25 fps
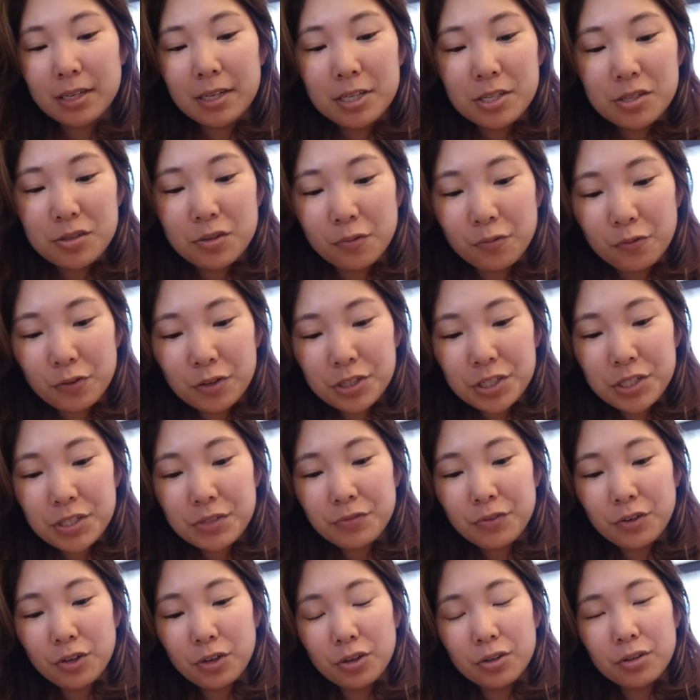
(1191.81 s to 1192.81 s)
So first
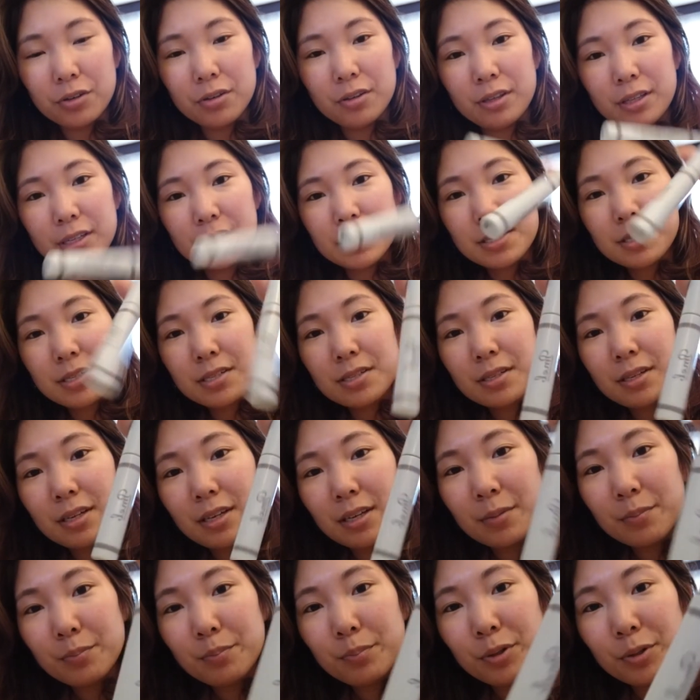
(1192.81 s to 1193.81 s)
of all, this
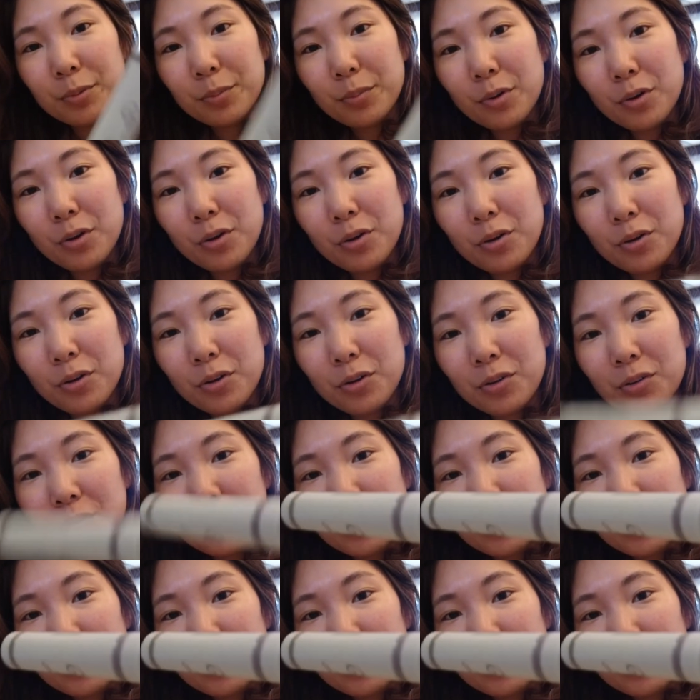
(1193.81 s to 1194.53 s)
Pmel